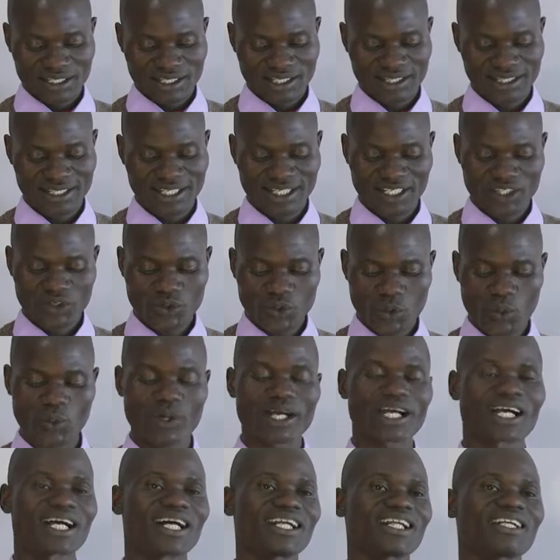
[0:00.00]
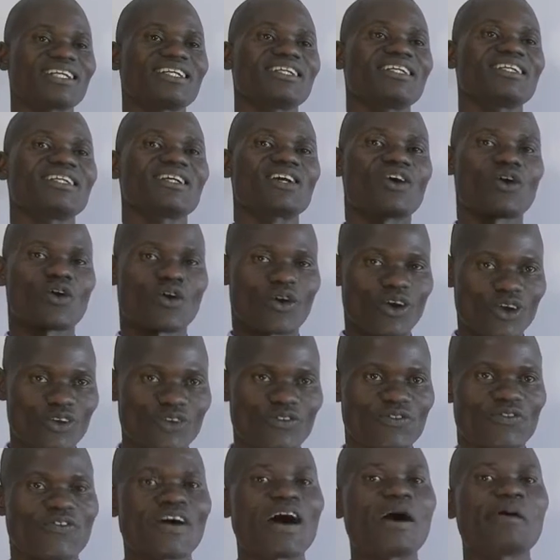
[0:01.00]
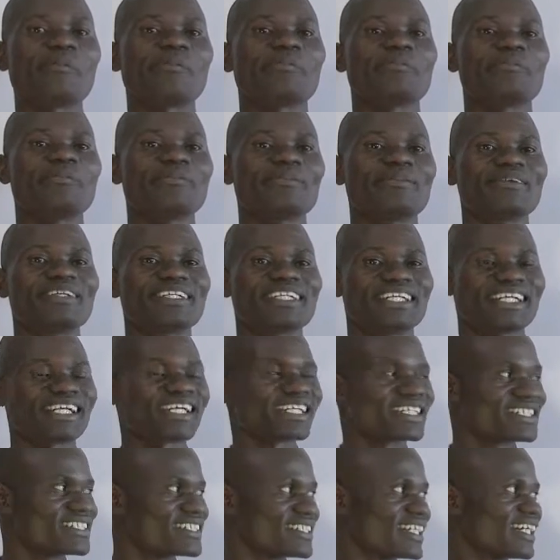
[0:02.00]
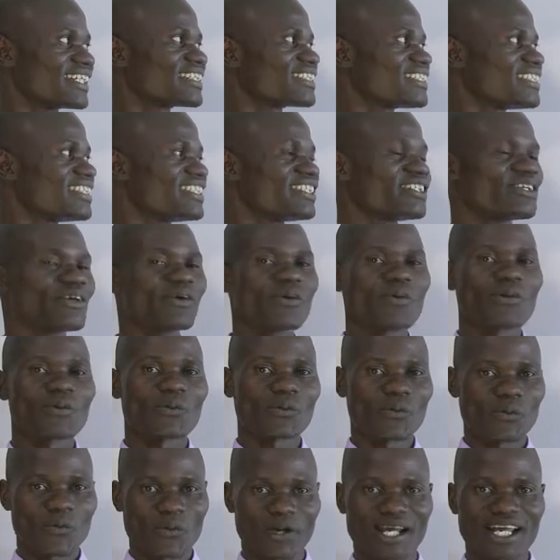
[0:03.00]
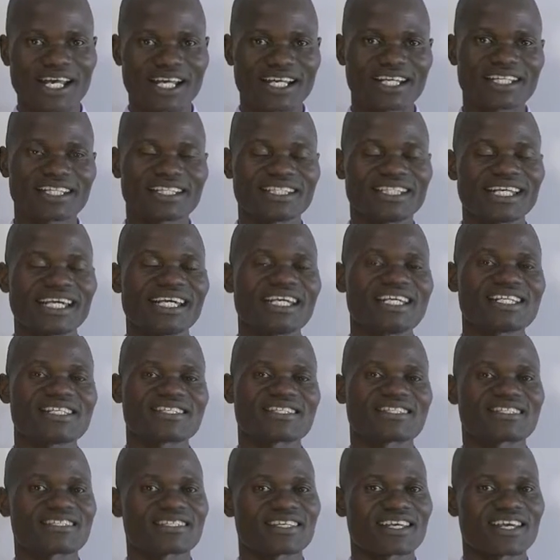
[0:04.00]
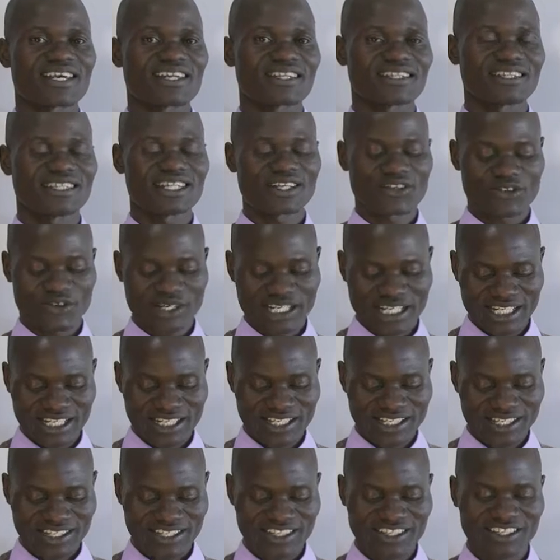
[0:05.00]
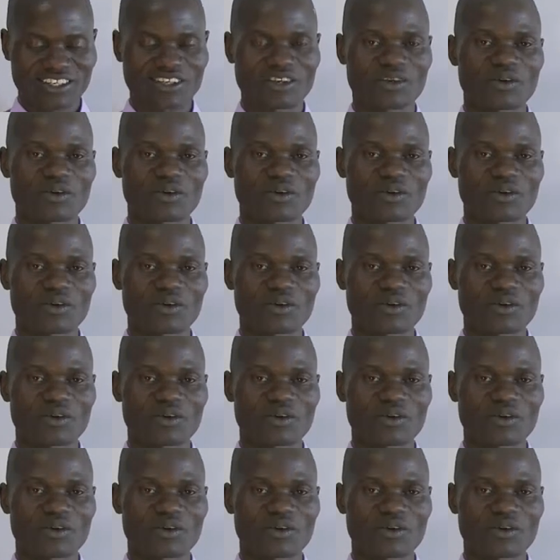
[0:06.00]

then we can confirm exactly where there is the ring